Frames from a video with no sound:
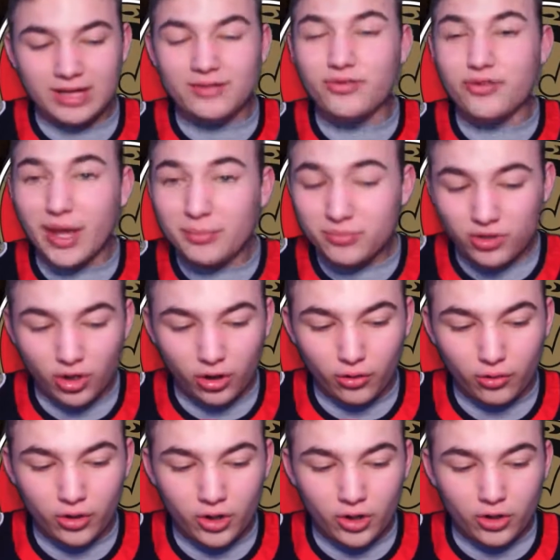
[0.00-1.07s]
Demko,
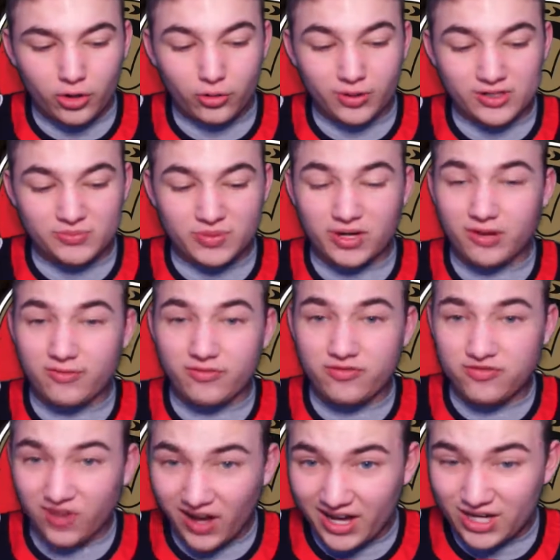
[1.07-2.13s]
who has been on
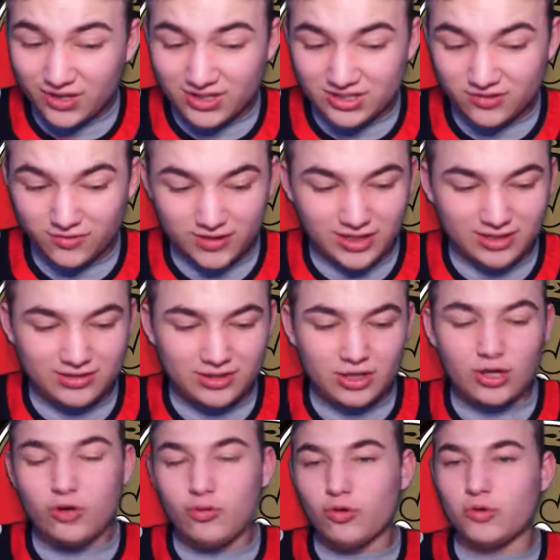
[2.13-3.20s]
fire as of late,
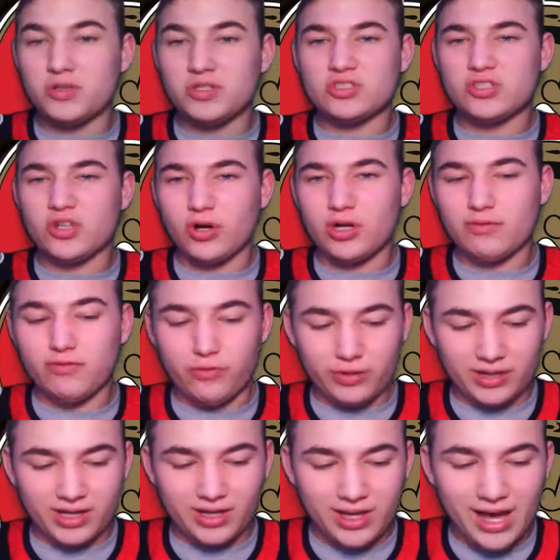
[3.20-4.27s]
will be starting for the
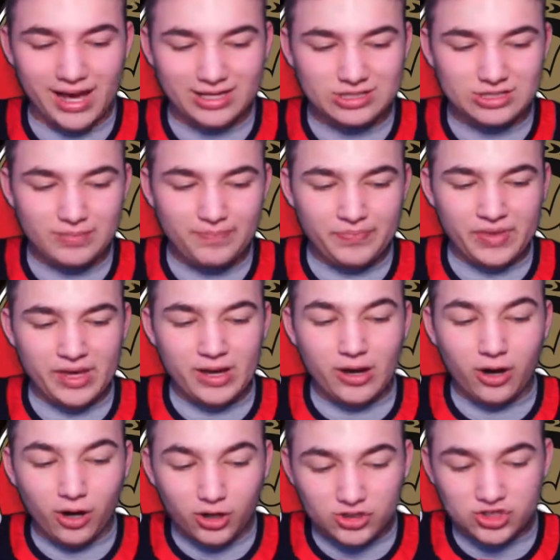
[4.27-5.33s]
Canucks.
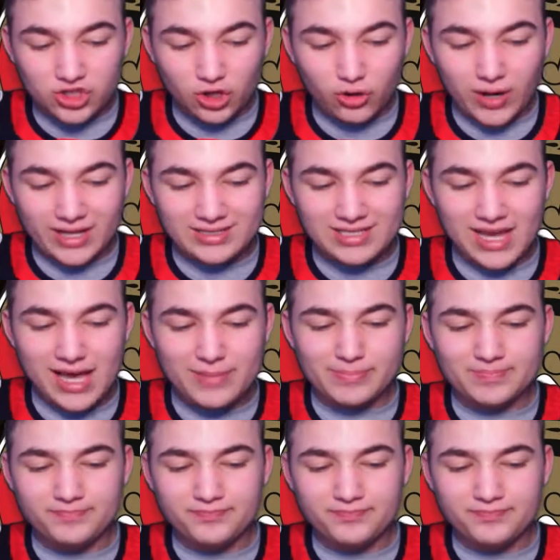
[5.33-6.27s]
Also at 10,